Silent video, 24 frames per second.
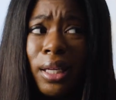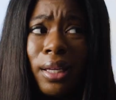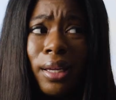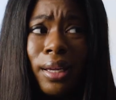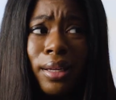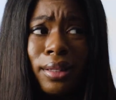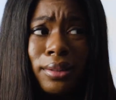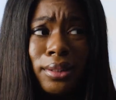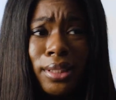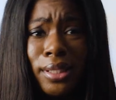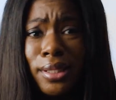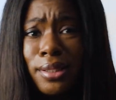
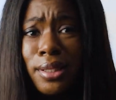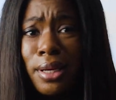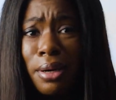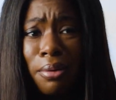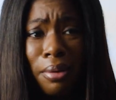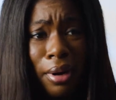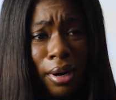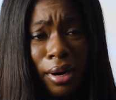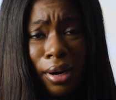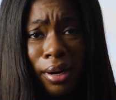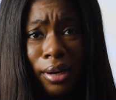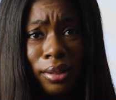and just go
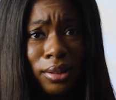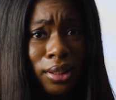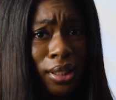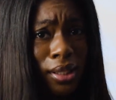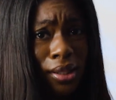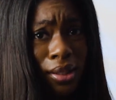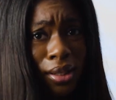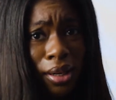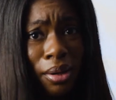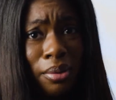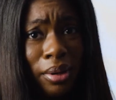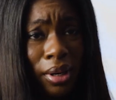hard.
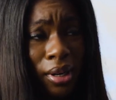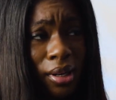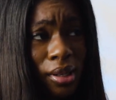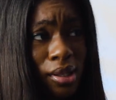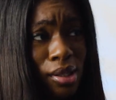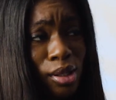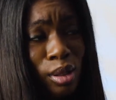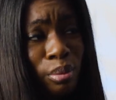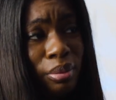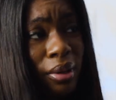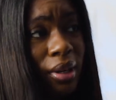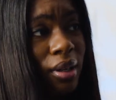Just go hard,
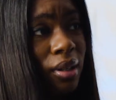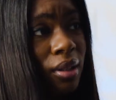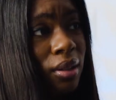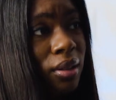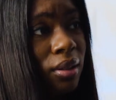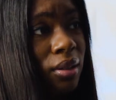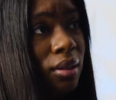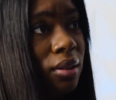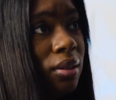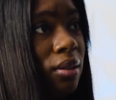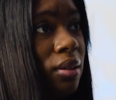super hard.